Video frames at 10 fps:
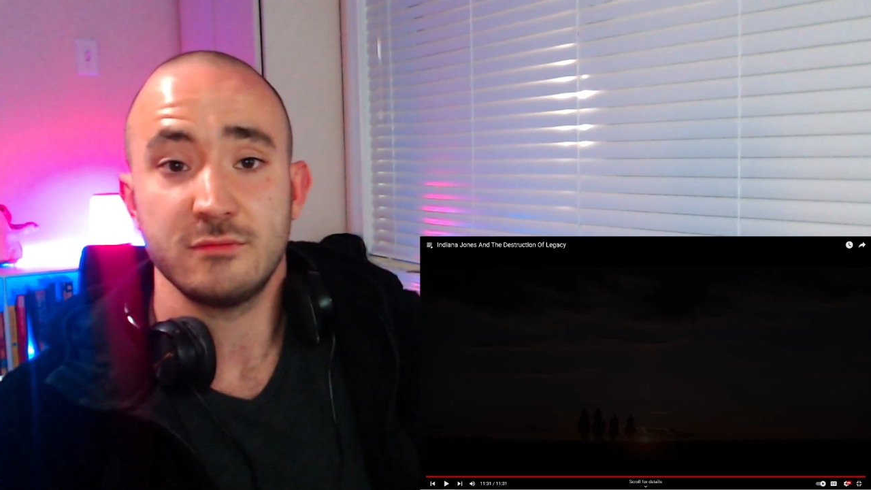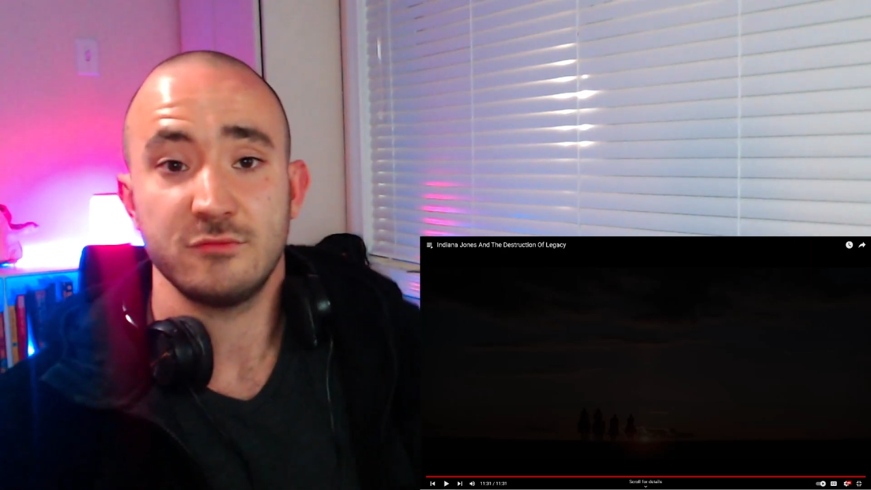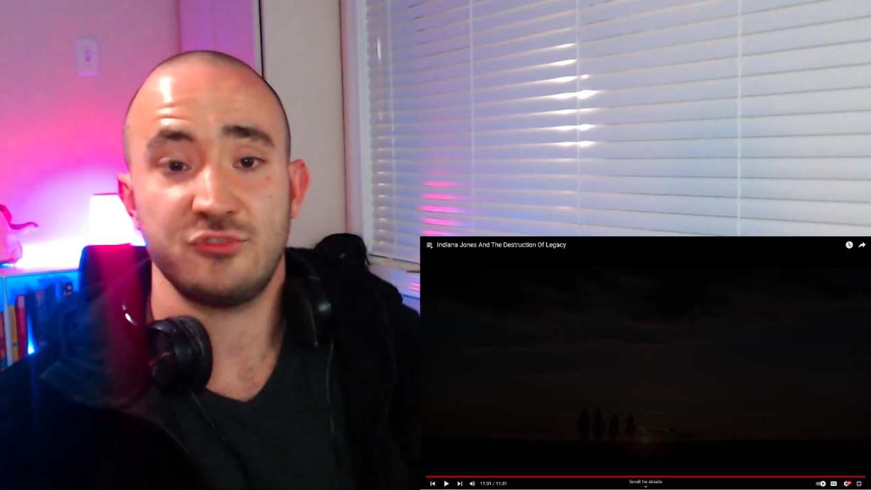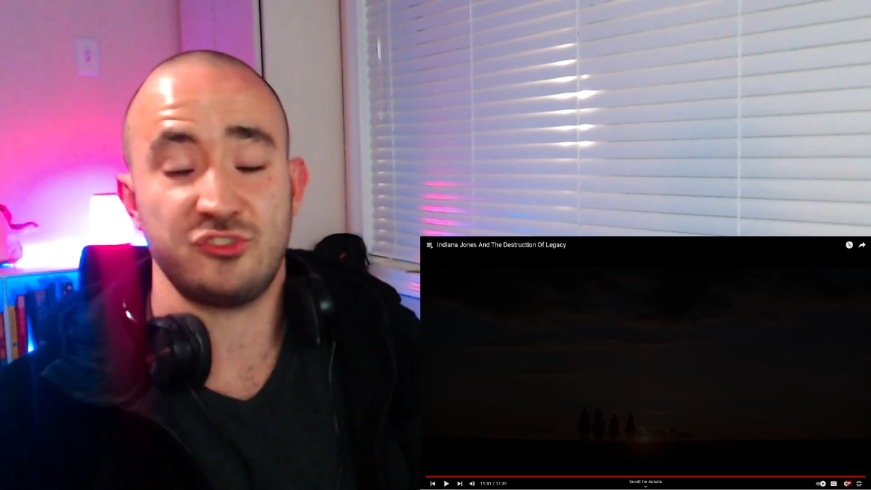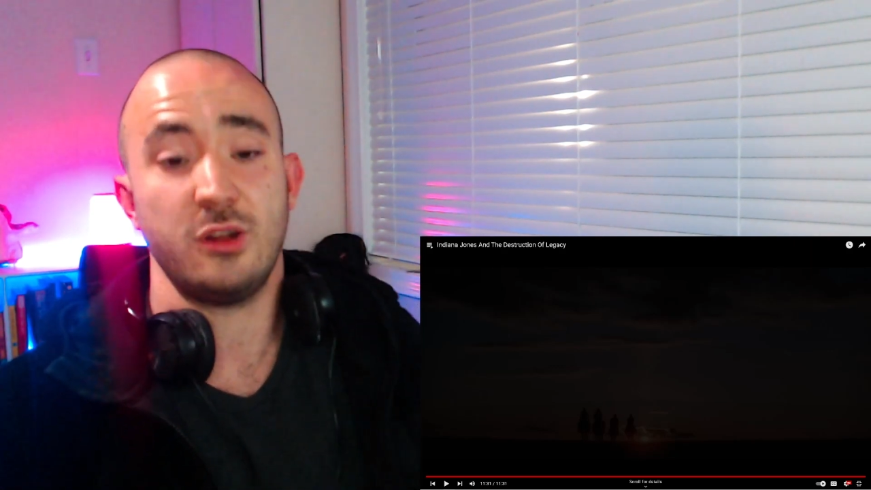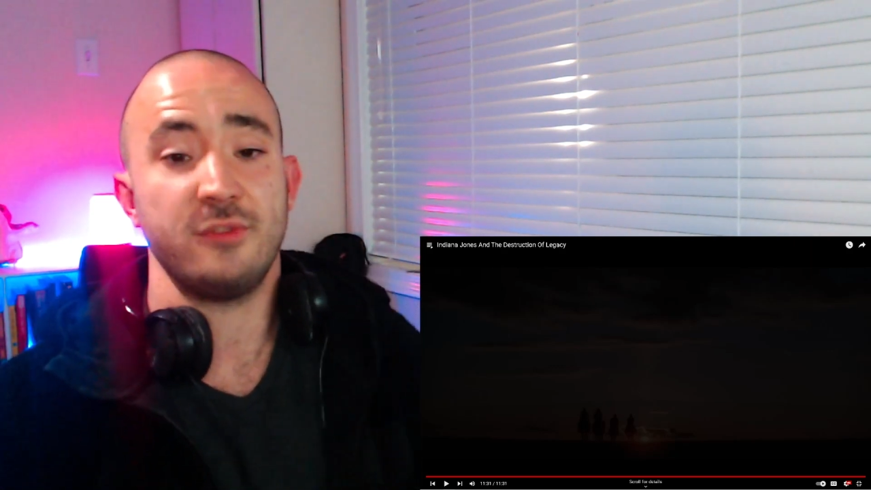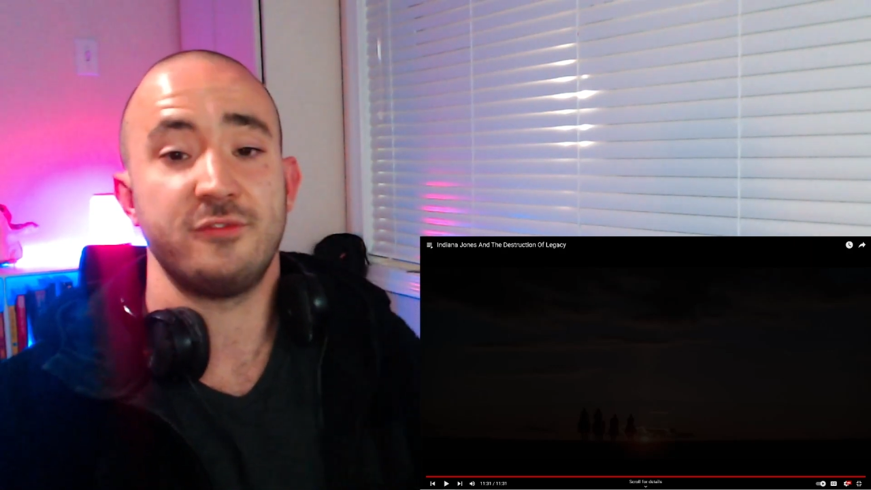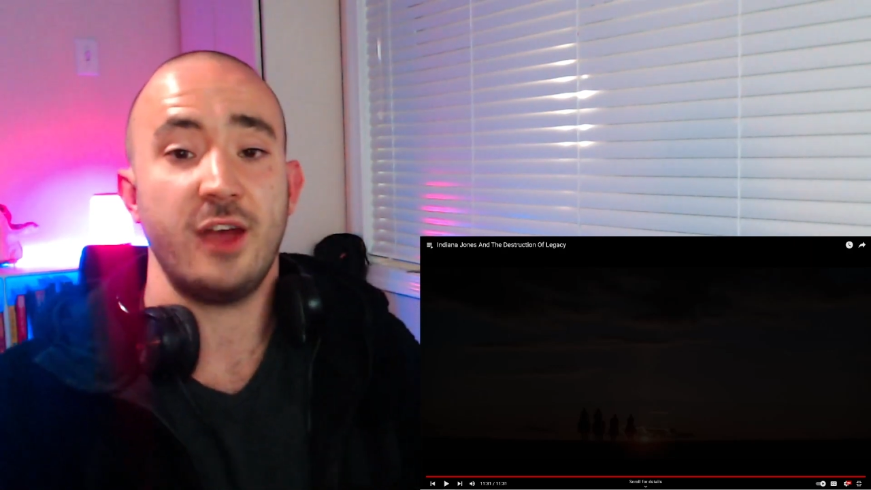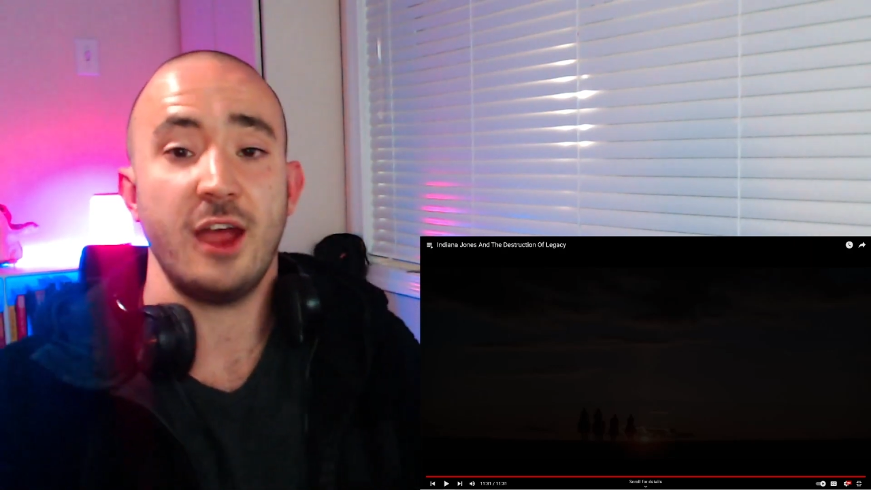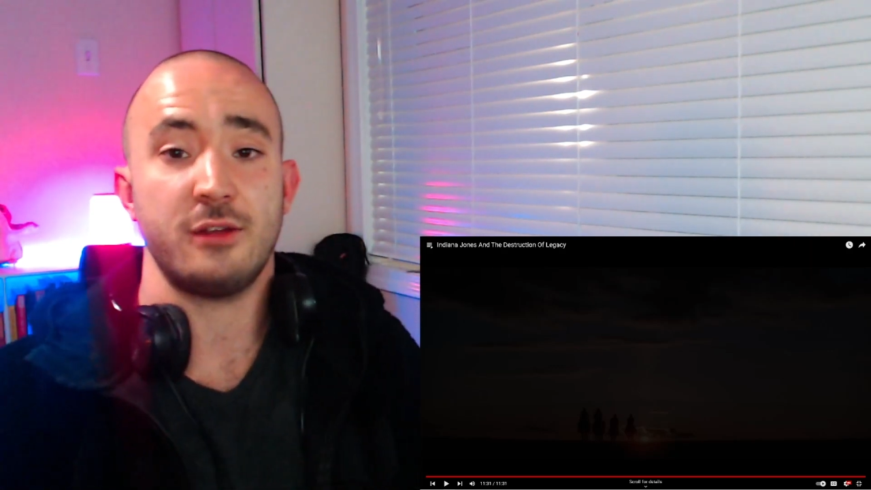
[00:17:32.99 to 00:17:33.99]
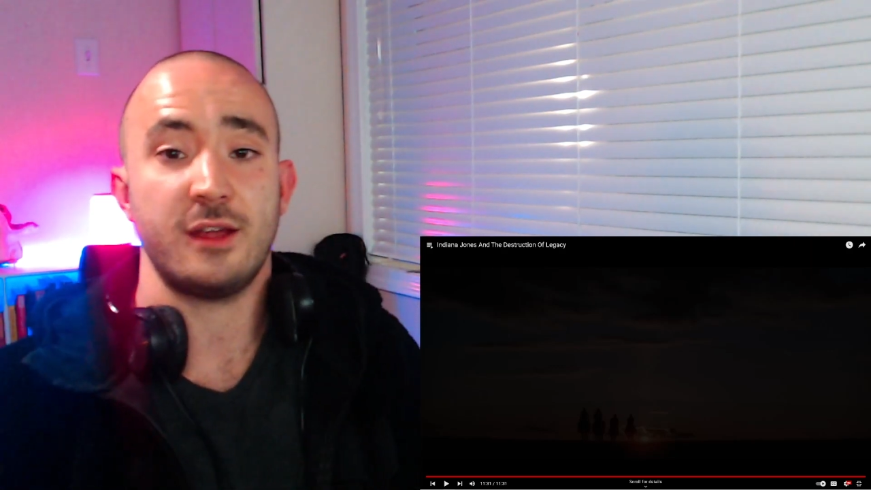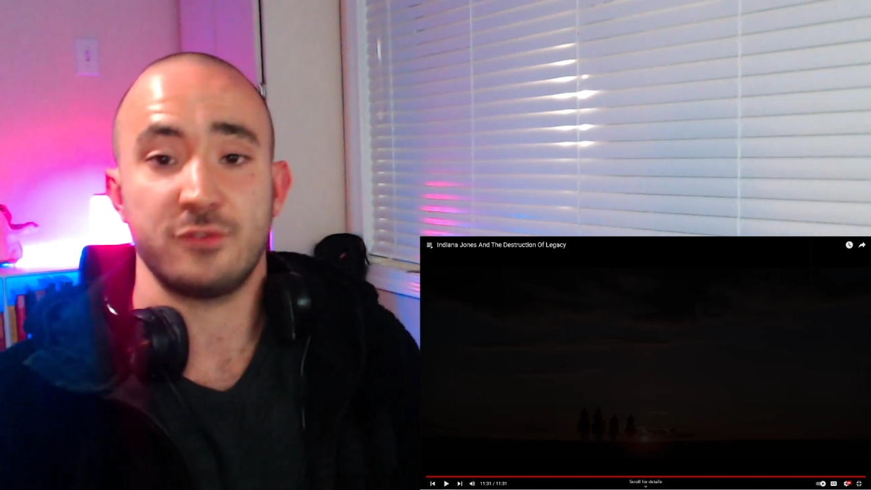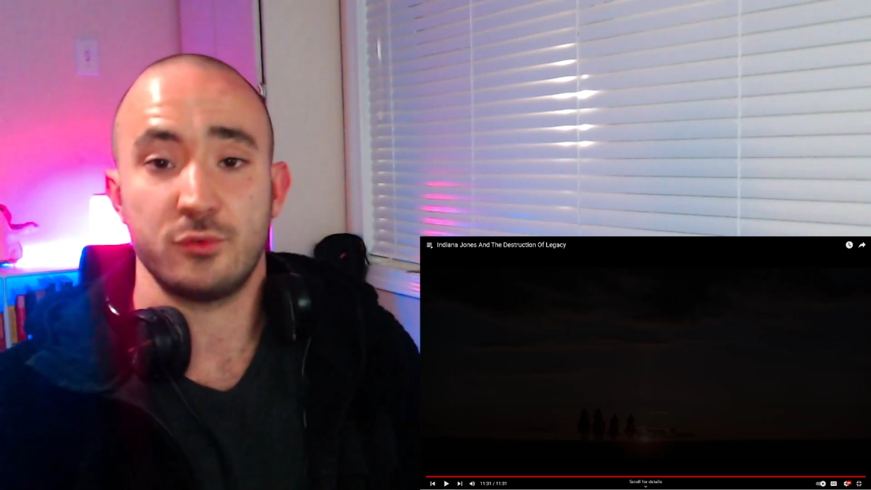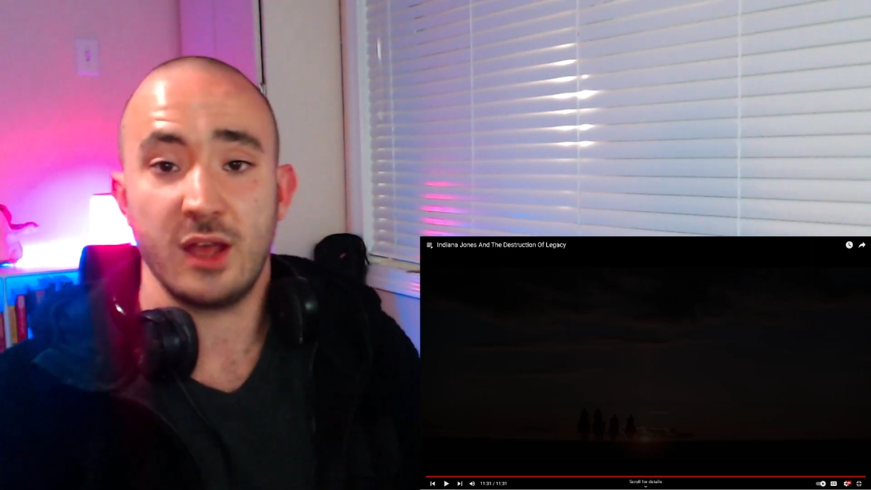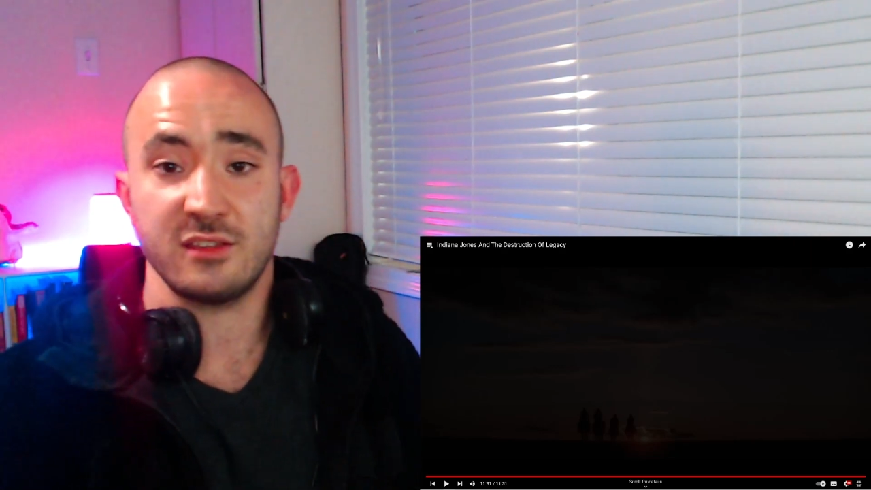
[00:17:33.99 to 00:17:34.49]
She should have been fired
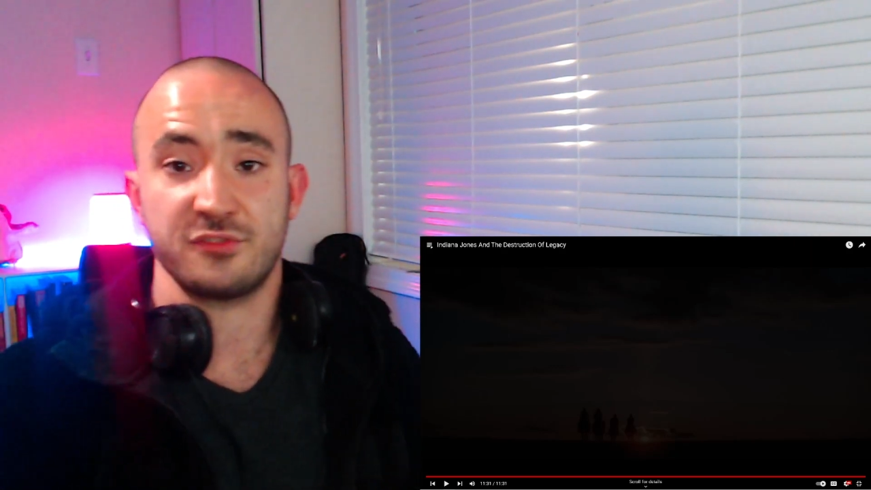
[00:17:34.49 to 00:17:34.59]
after Rise of